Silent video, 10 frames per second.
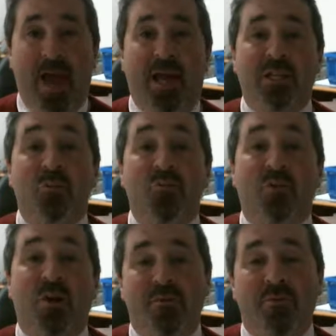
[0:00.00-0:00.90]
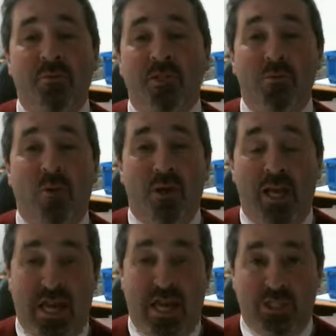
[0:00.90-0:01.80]
as privately run
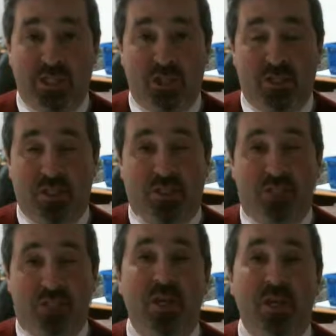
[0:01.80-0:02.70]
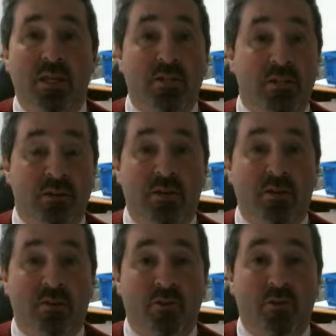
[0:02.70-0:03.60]
agencies,
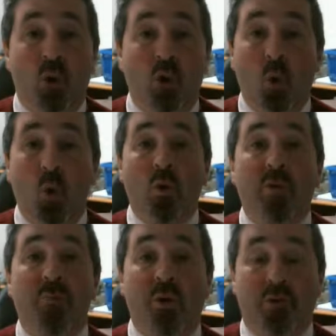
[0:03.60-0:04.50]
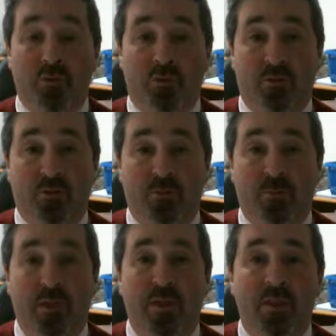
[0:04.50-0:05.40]
singular or the multitude.
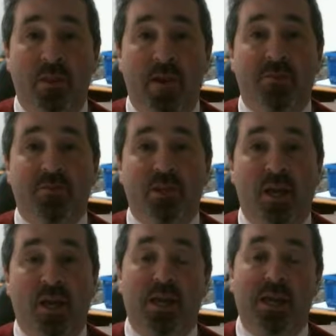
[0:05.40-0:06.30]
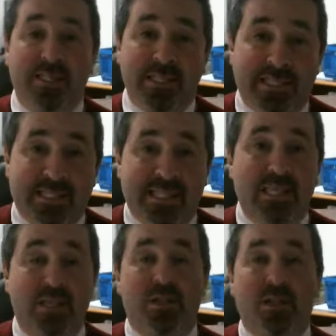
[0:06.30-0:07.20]
The FDA is a
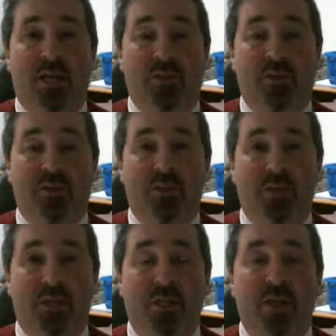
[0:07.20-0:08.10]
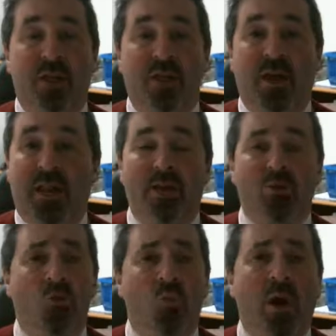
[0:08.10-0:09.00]
single agency that,
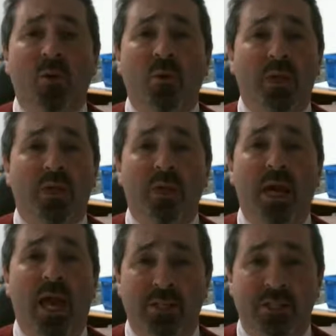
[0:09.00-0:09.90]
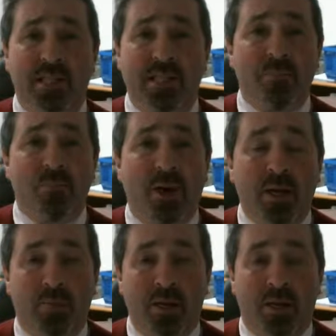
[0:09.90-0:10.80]
as well-meaning as it
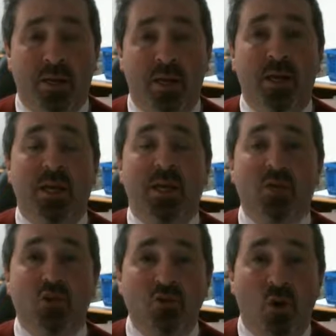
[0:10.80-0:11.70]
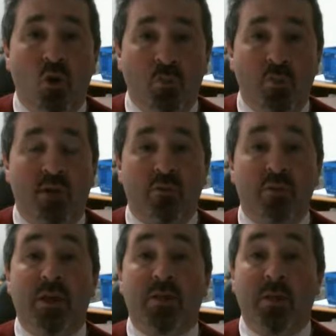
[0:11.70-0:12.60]
might be, is no better
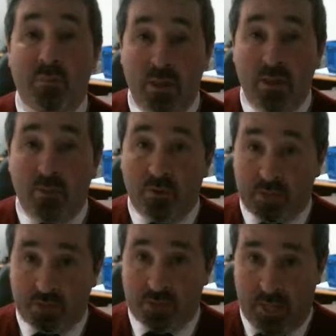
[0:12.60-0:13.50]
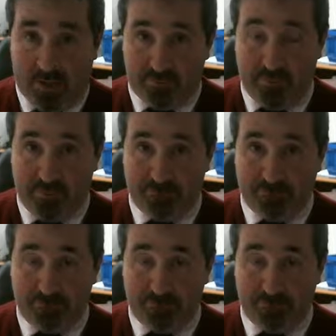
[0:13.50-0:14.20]
than the people that staff it,